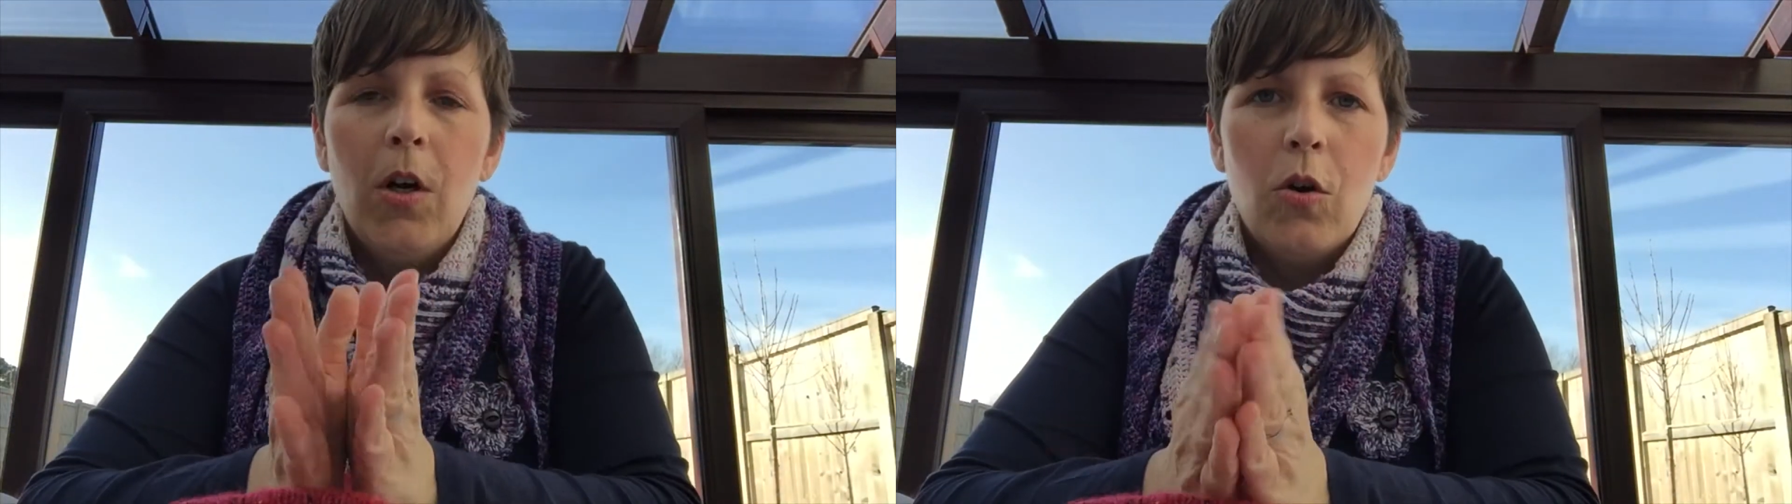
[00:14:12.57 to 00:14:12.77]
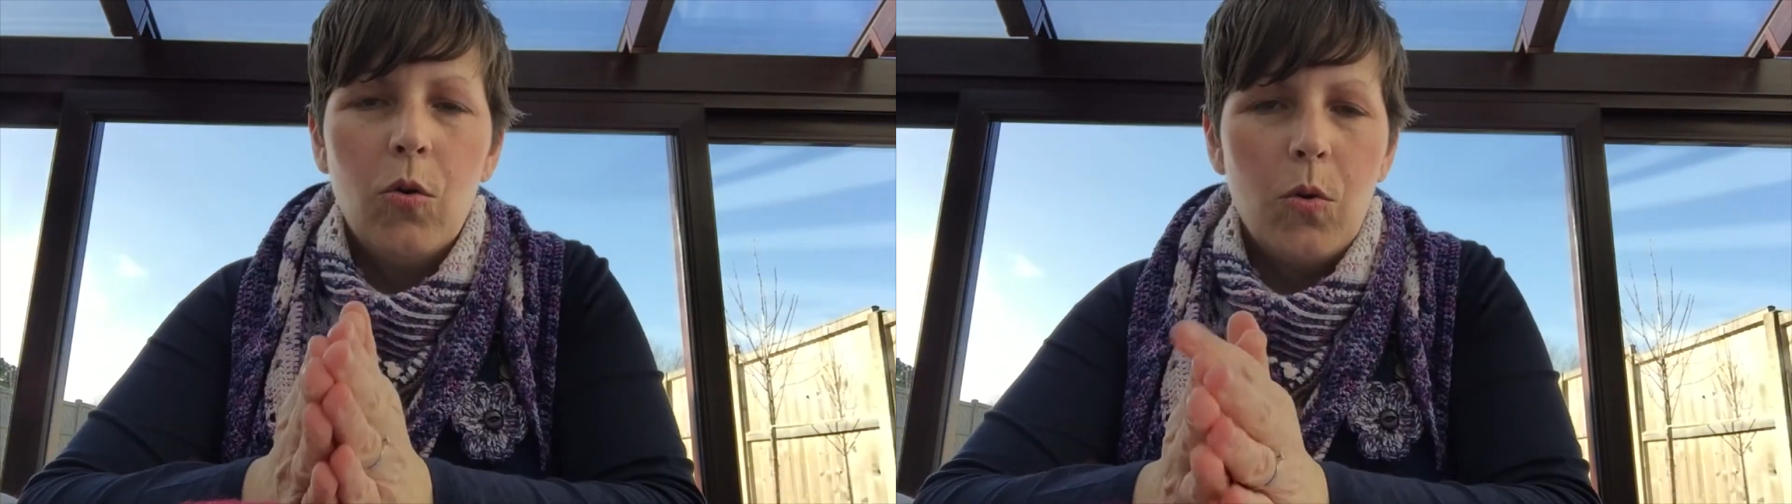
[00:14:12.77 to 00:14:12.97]

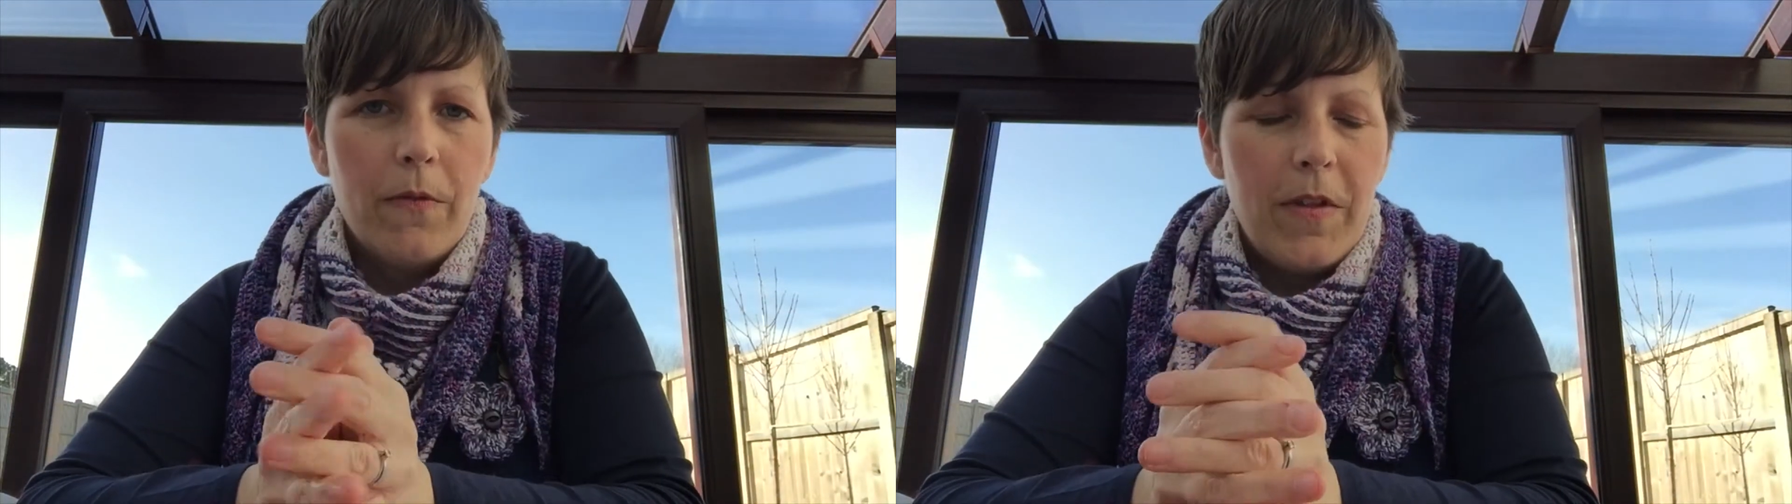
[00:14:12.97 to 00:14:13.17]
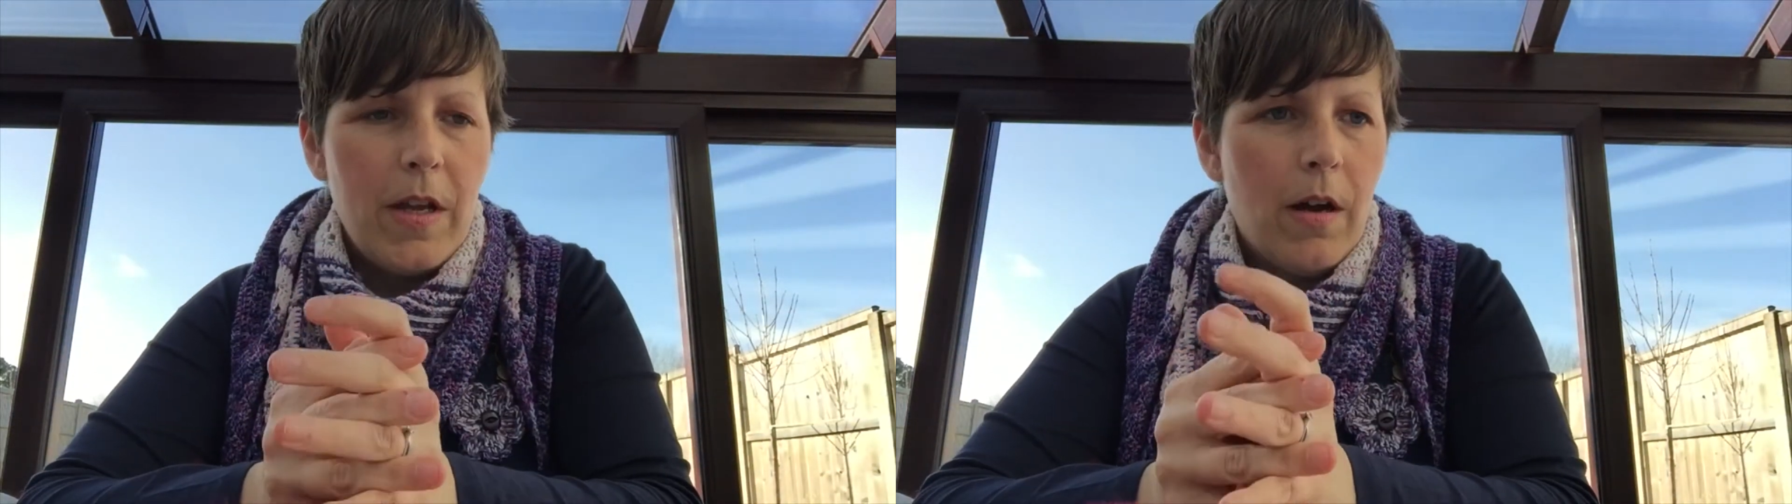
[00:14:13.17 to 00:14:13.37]
all of
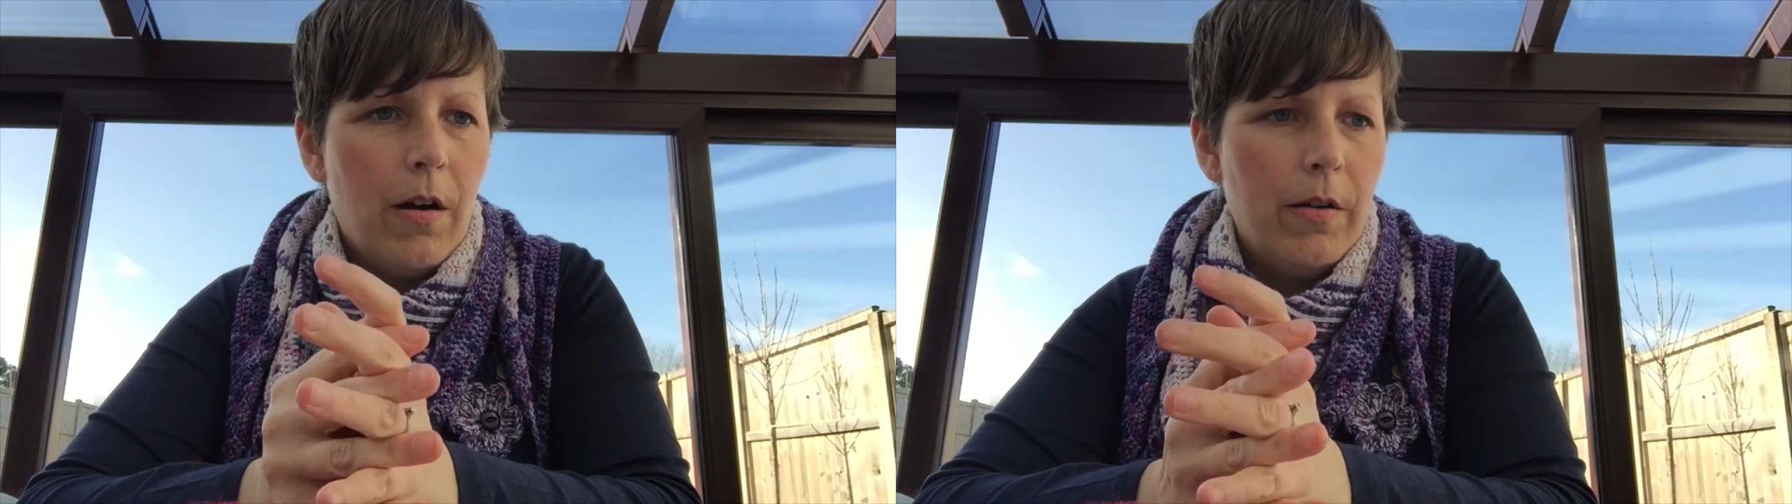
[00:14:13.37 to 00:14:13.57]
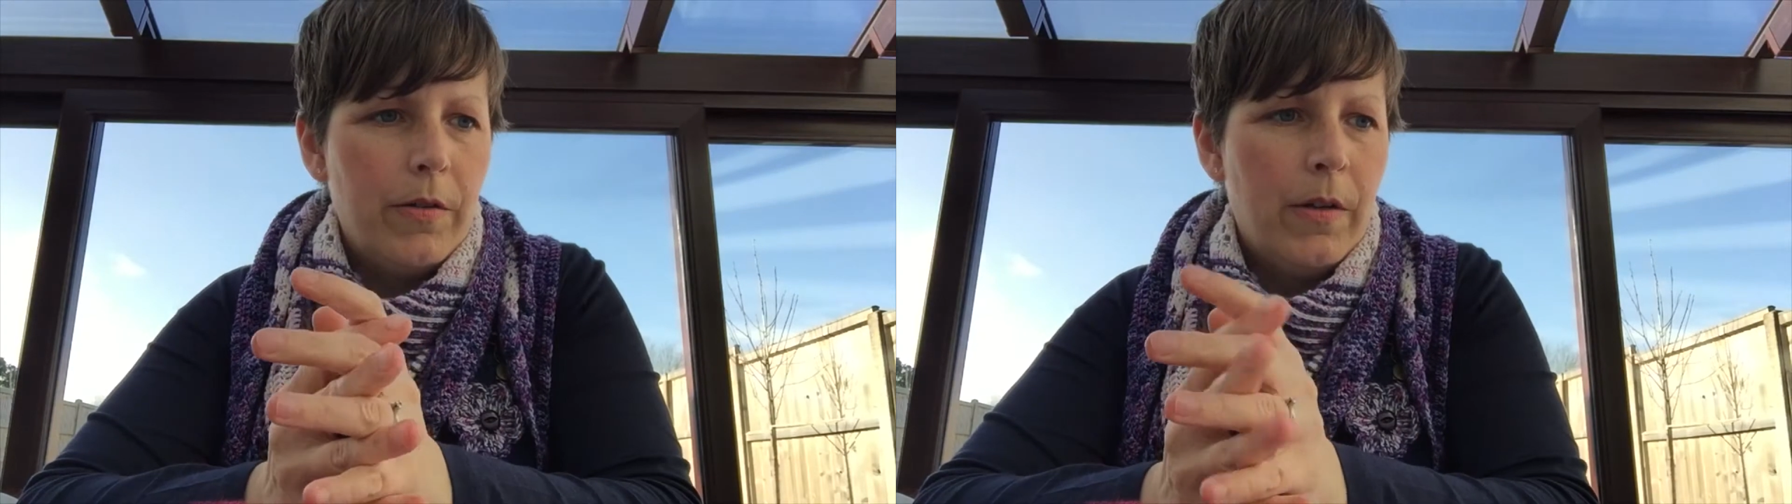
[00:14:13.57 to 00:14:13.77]
the
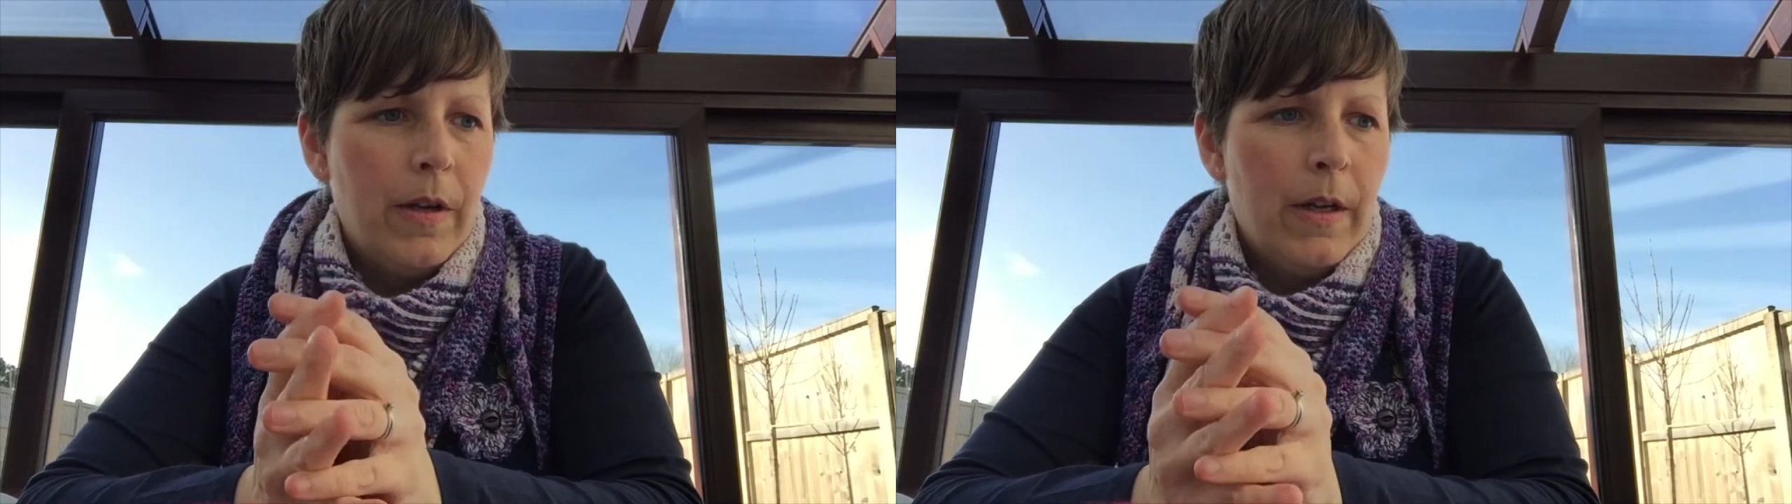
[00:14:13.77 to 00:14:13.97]
yarn.